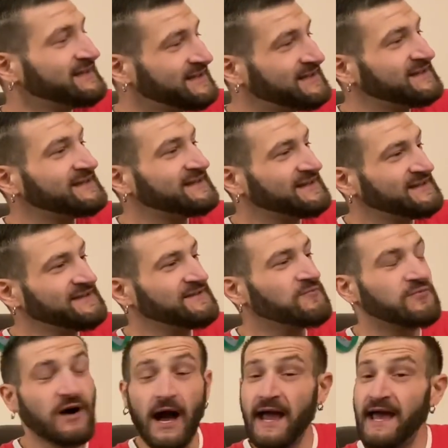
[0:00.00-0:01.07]
What? for
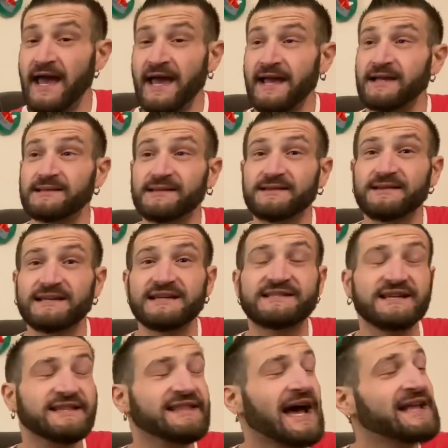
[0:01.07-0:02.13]
hey,
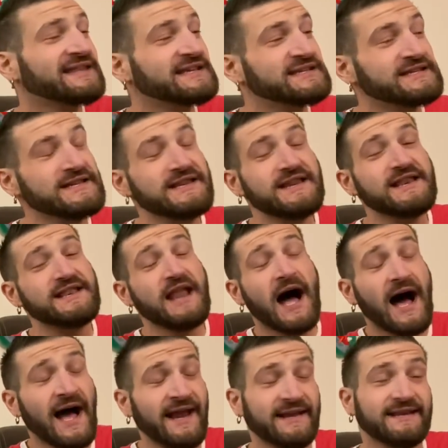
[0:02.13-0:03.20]
listen, that does
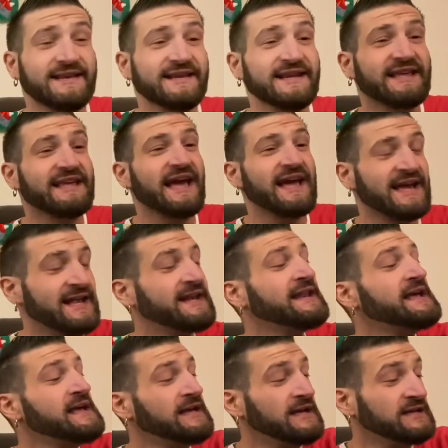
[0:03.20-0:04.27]
not Somebody still has to
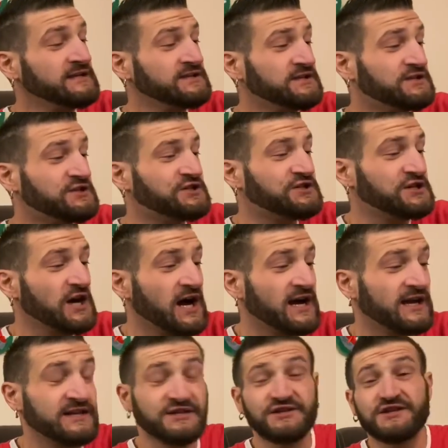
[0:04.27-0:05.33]
press the, the
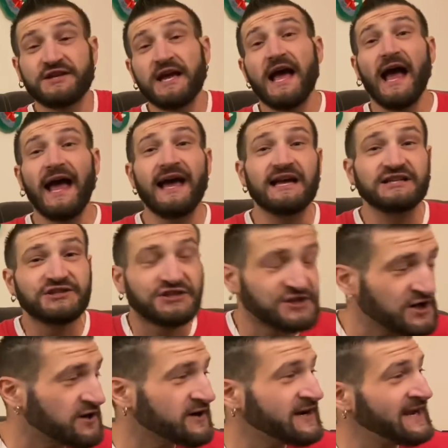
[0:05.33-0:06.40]
judge yeah, and
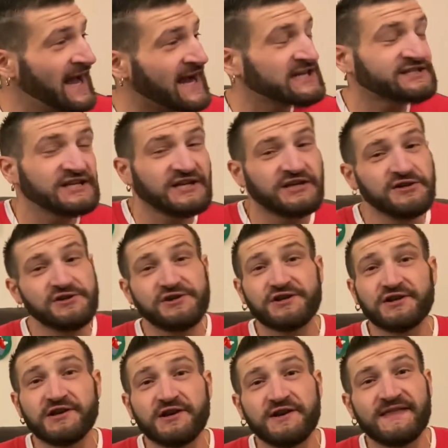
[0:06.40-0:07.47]
jury
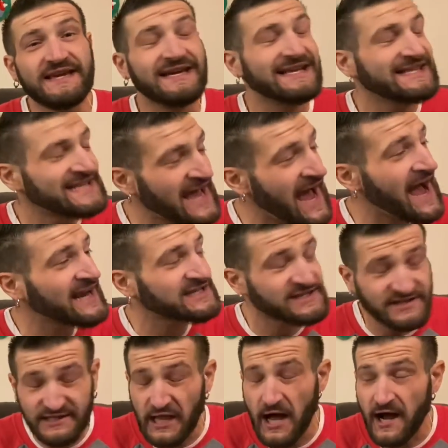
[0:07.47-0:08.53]
executioner. The attack
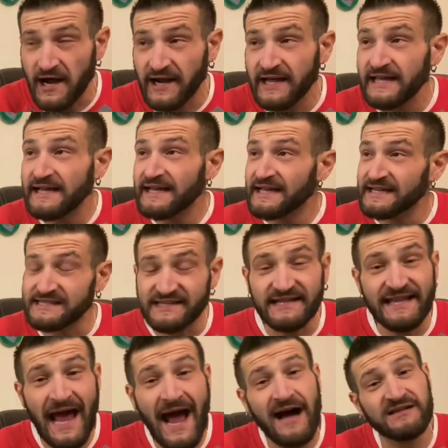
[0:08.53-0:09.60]
slug is in
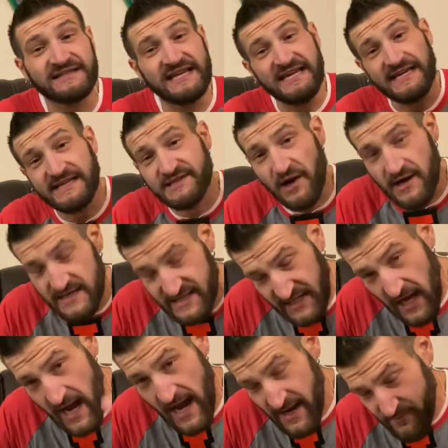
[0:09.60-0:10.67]
the house. He is our
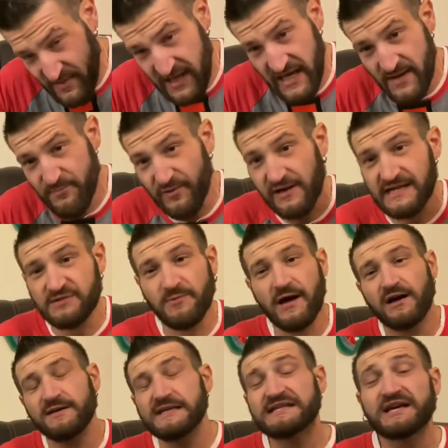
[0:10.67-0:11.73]
timekeeper as
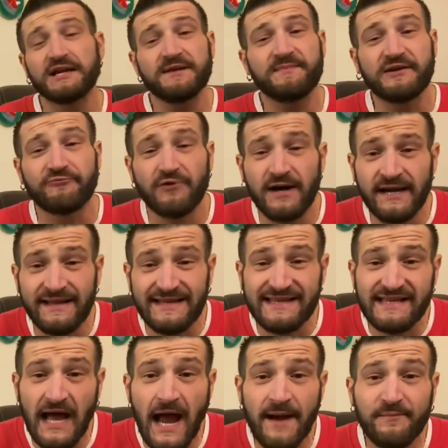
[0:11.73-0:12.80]
well. He's going to be running the
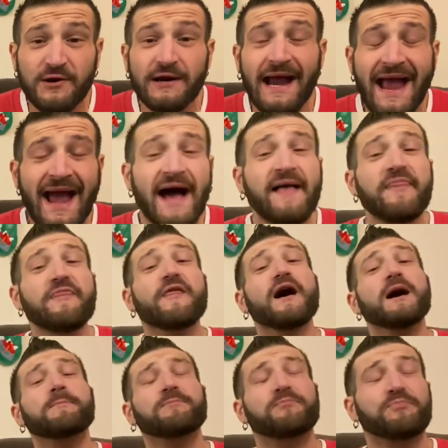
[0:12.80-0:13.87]
timer and
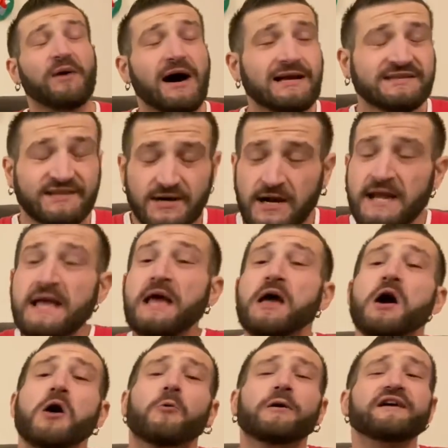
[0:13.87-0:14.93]
the buzzer.
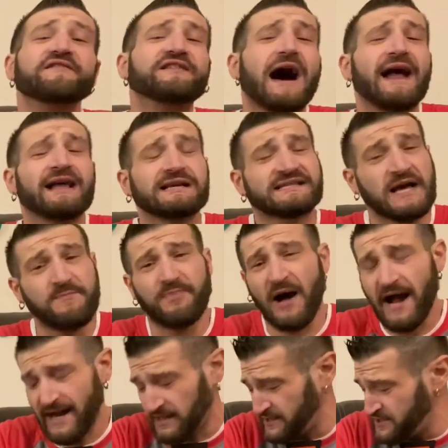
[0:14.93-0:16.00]
We've got us a
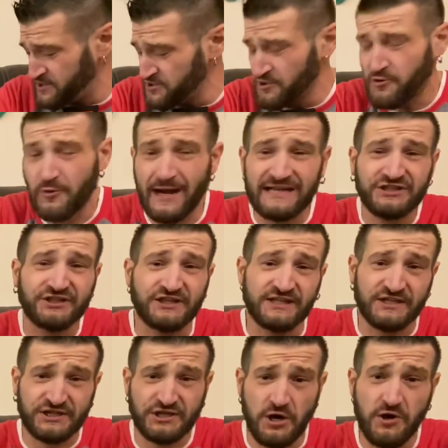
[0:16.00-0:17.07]
pile of new
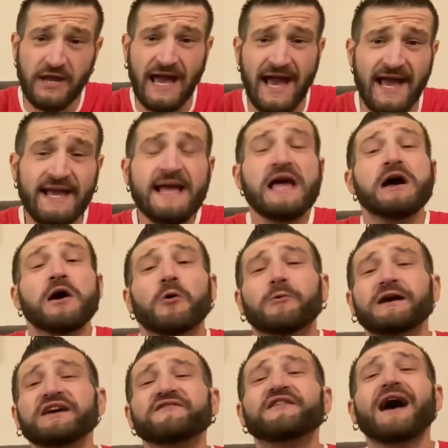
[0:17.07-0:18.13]
questions, okay?
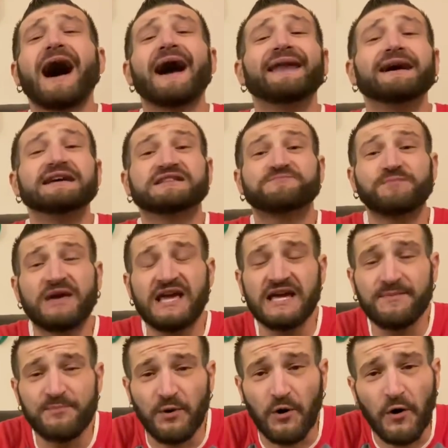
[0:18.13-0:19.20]
We've got us
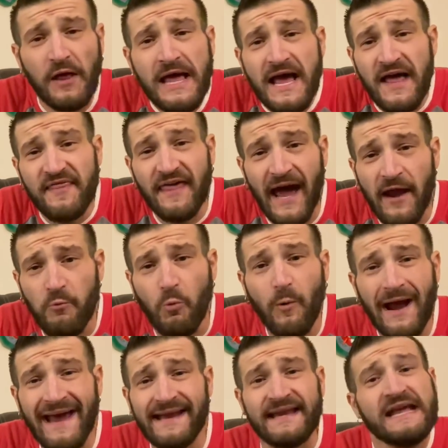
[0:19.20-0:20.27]
people that
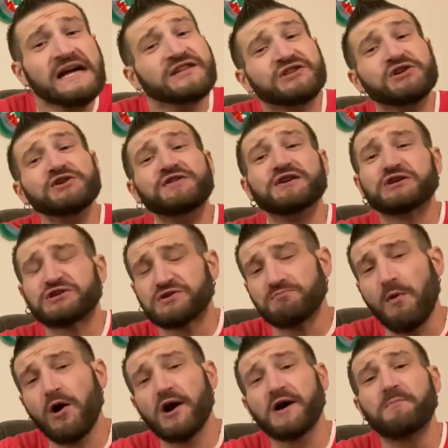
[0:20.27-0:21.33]
went to the
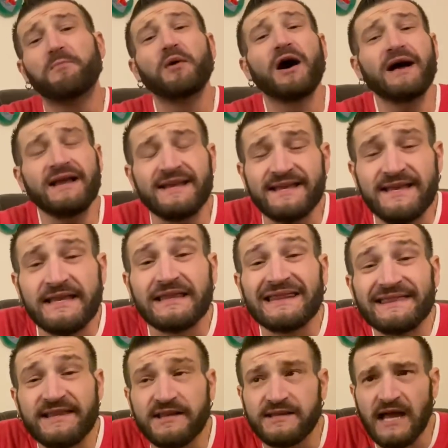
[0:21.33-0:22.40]

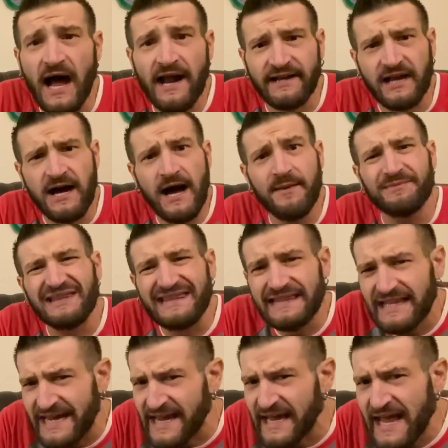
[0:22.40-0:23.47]
smarkbutton.com
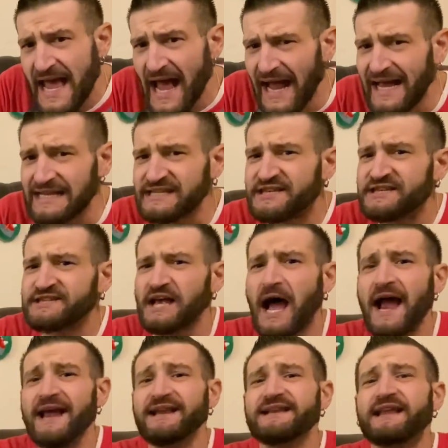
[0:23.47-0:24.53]
link and
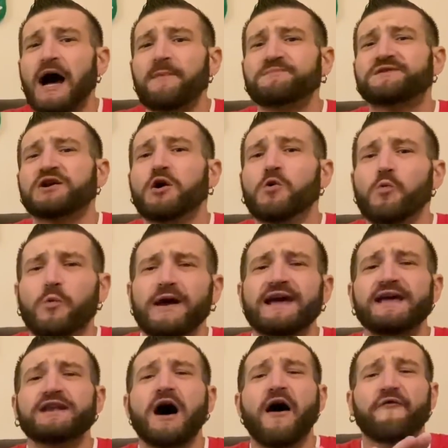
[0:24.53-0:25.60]
signed up to
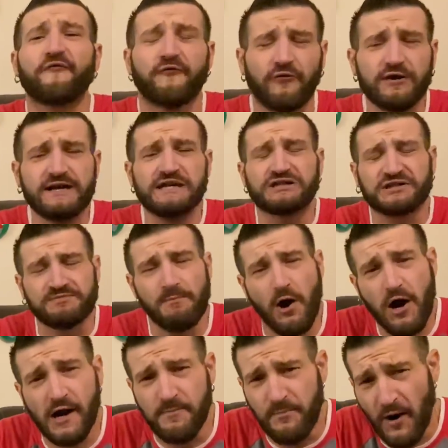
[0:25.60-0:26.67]
win a free
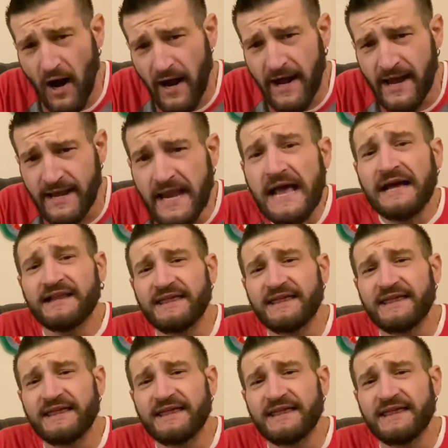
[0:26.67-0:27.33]
smark button.